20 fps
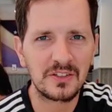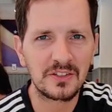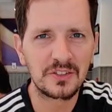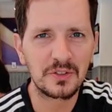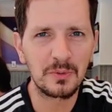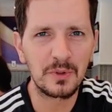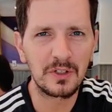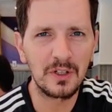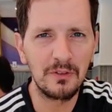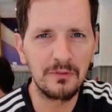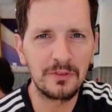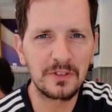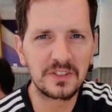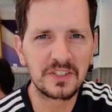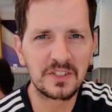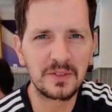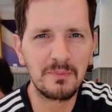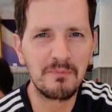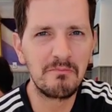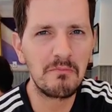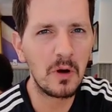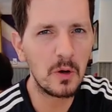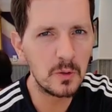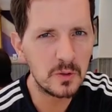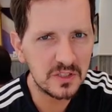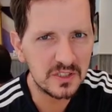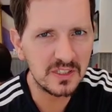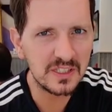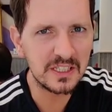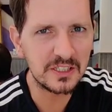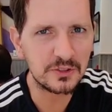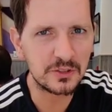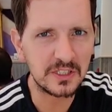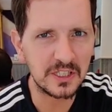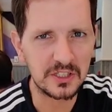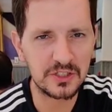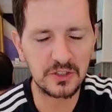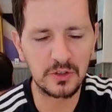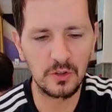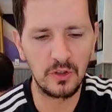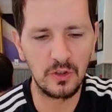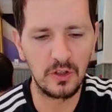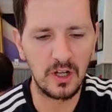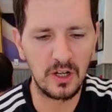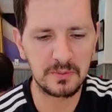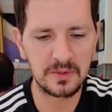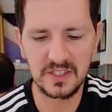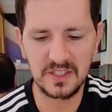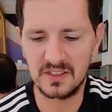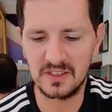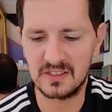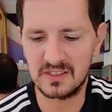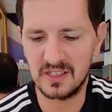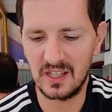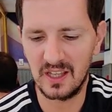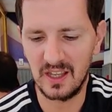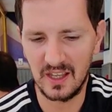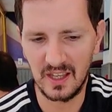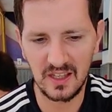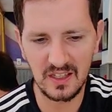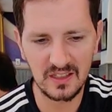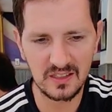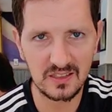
So we've gone for some mostly traditional options here.